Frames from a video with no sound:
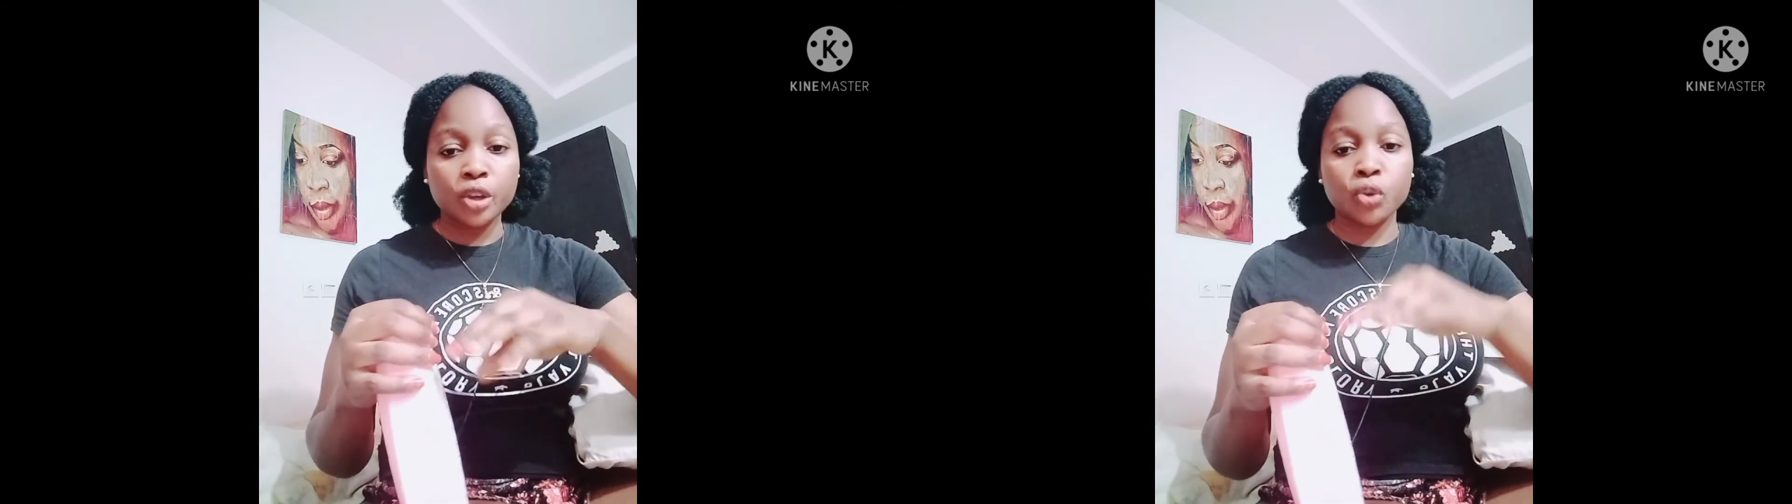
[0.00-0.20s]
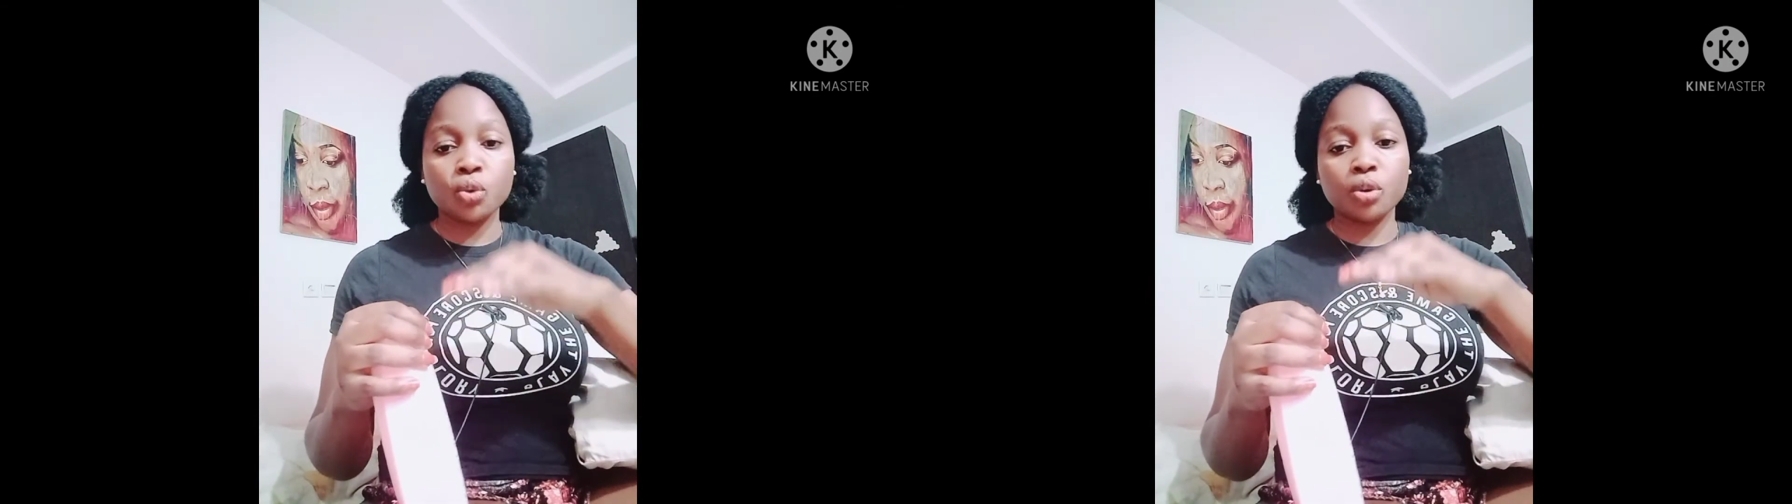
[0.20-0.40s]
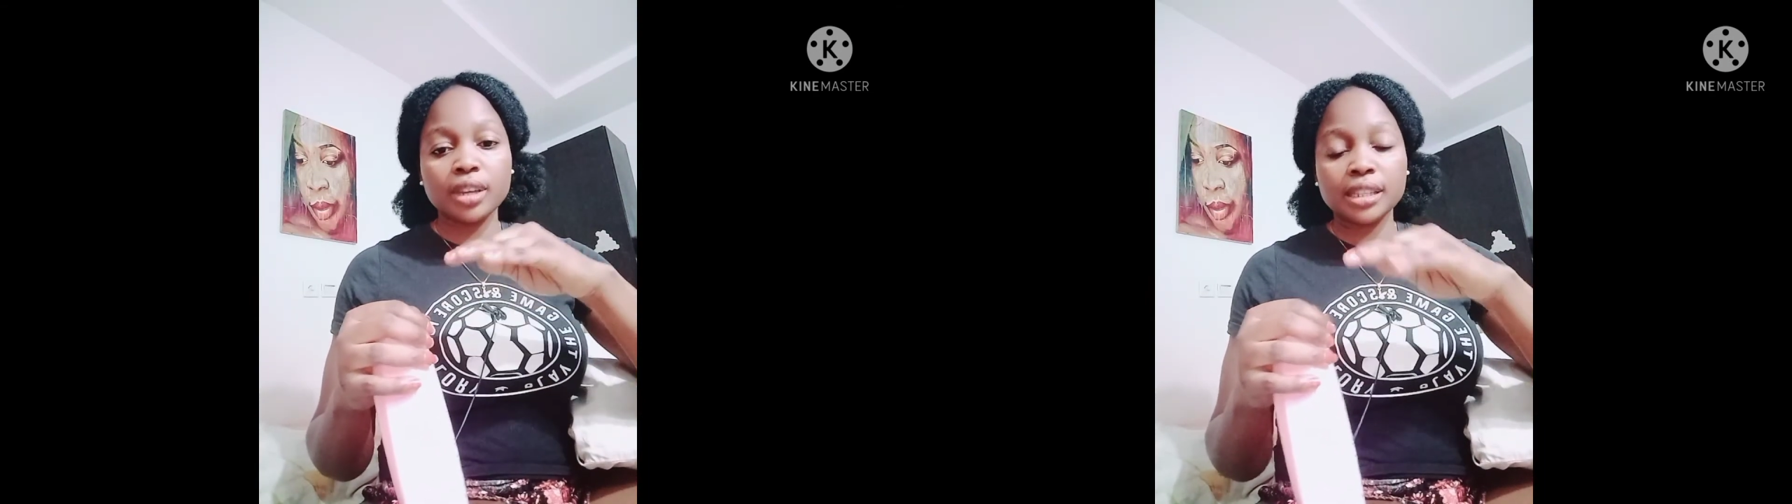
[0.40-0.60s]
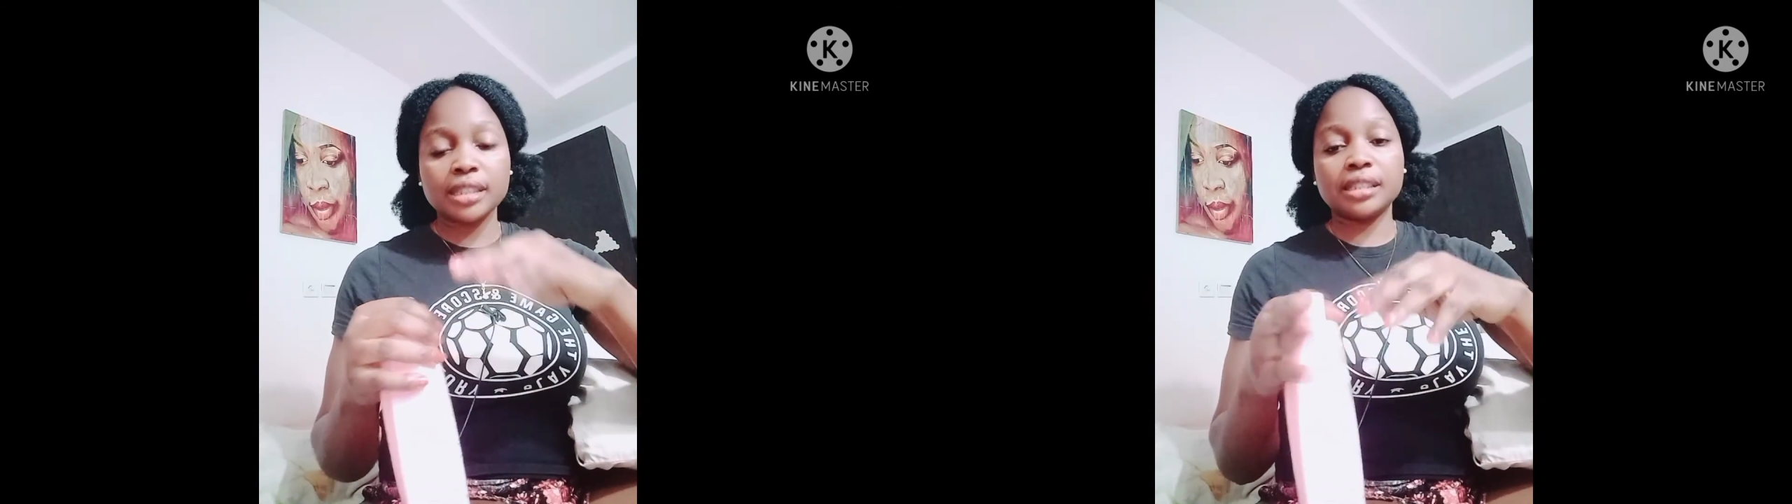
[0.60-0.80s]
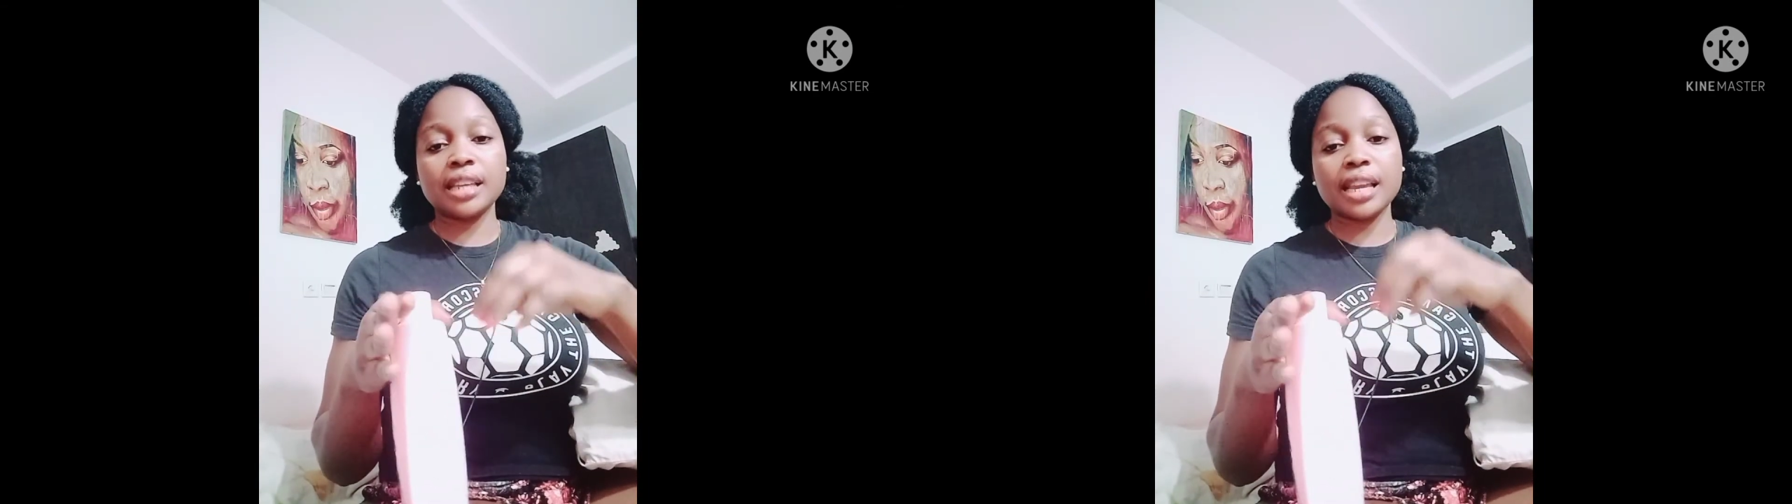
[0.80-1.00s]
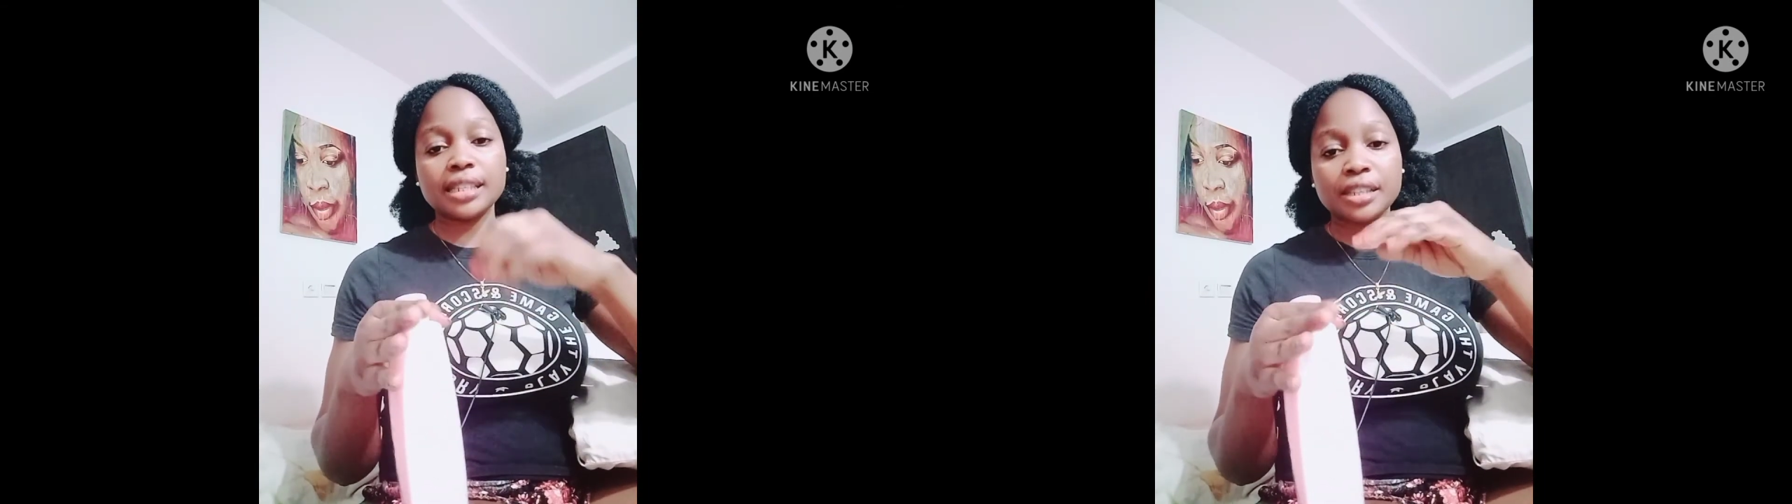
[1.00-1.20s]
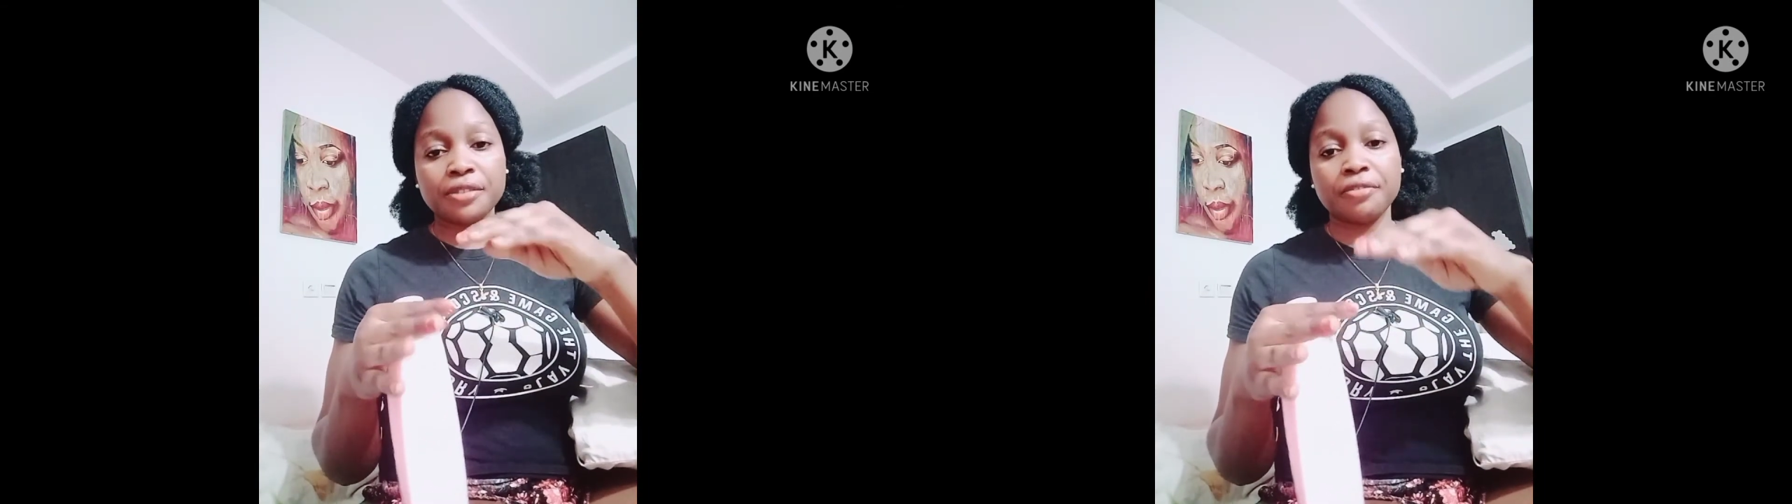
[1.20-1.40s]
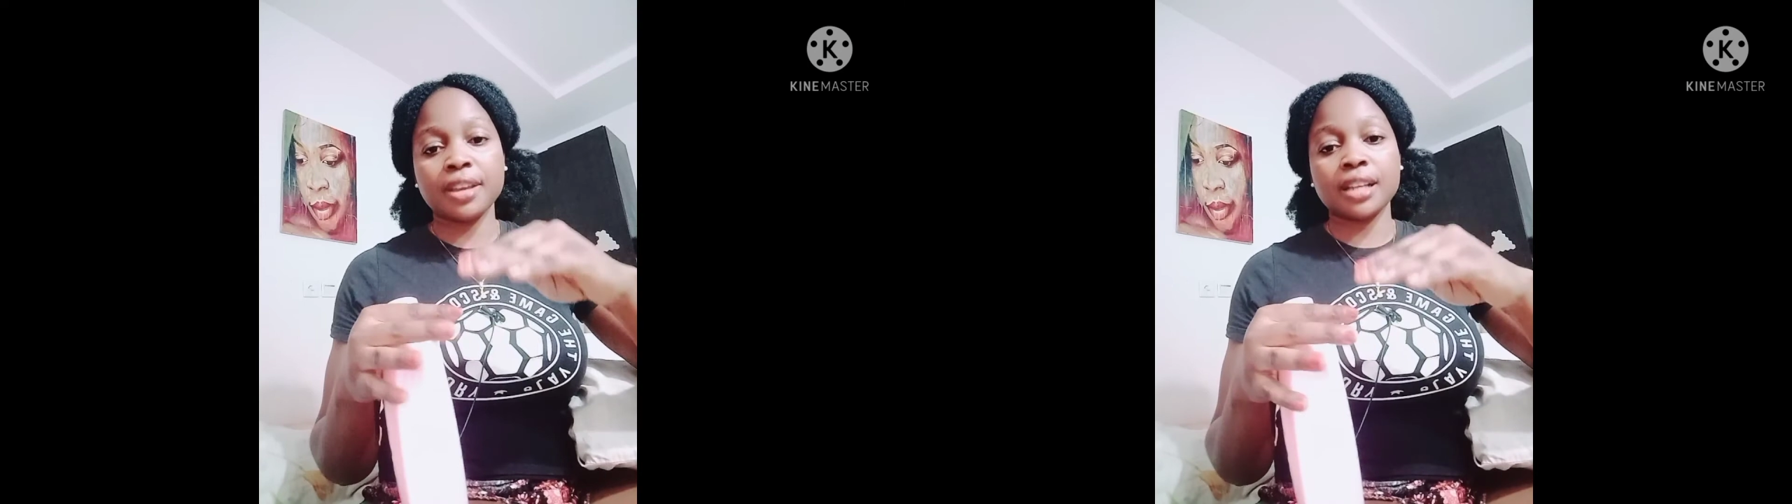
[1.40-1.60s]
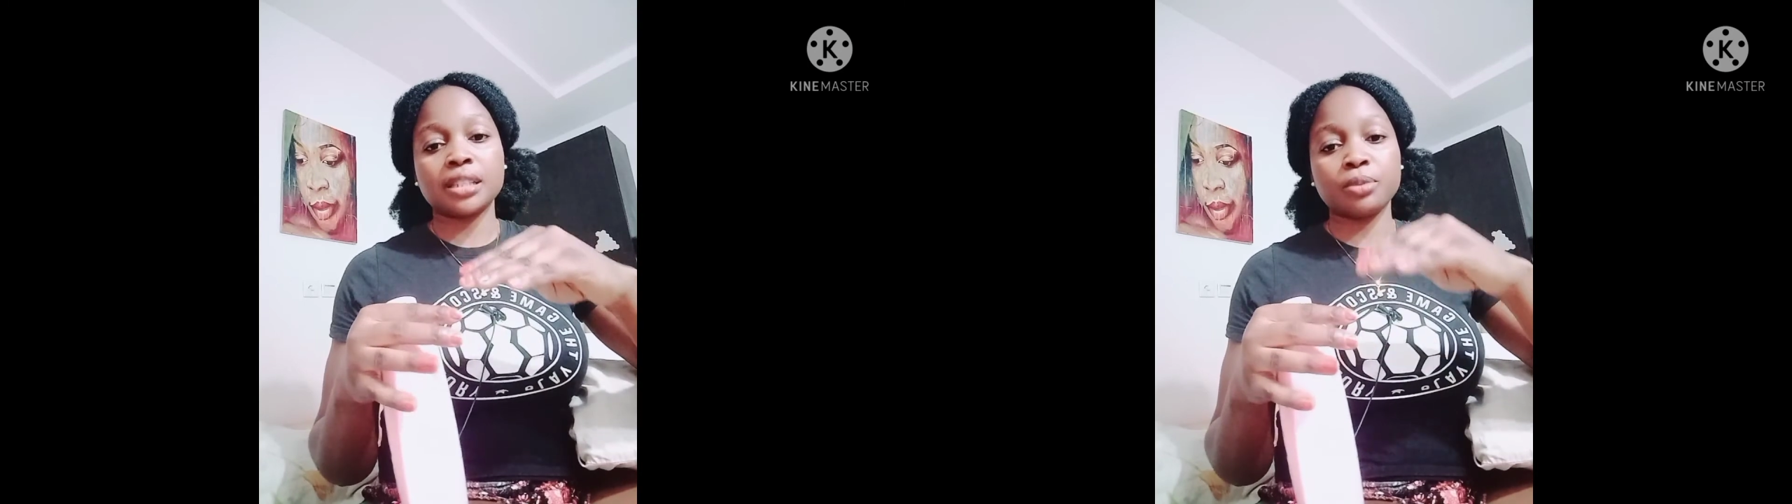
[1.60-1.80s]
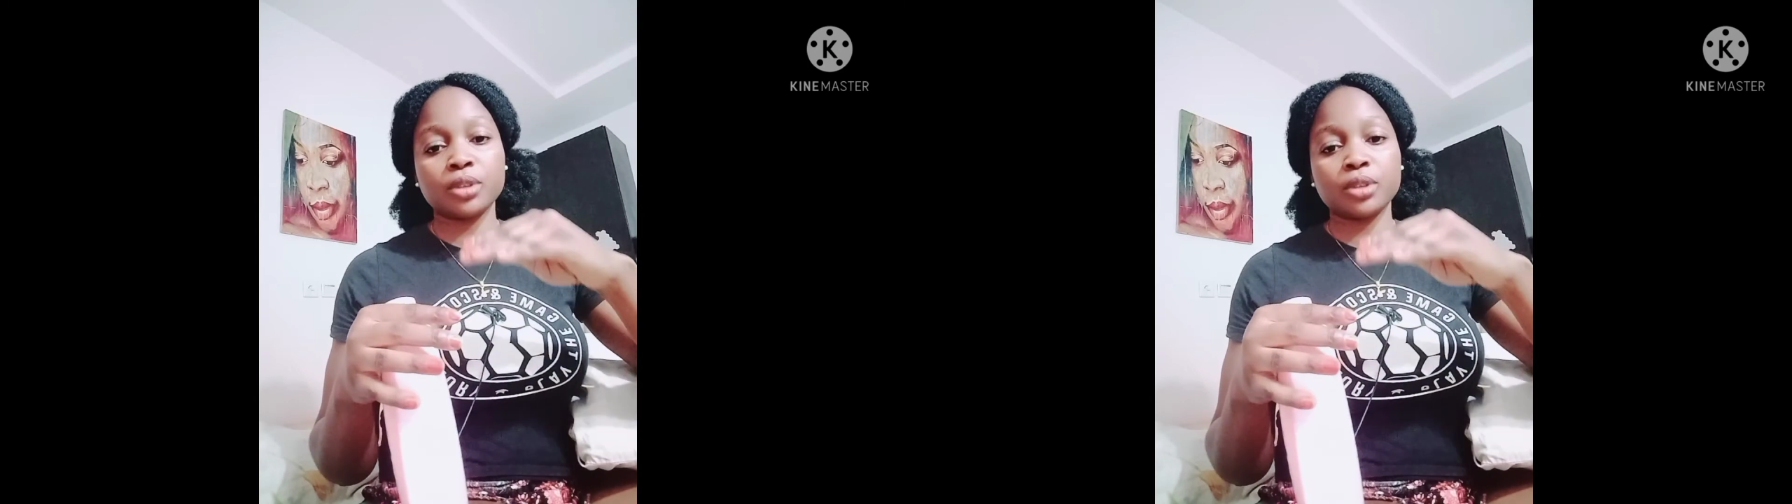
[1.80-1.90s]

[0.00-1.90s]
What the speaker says: you know, it takes effect,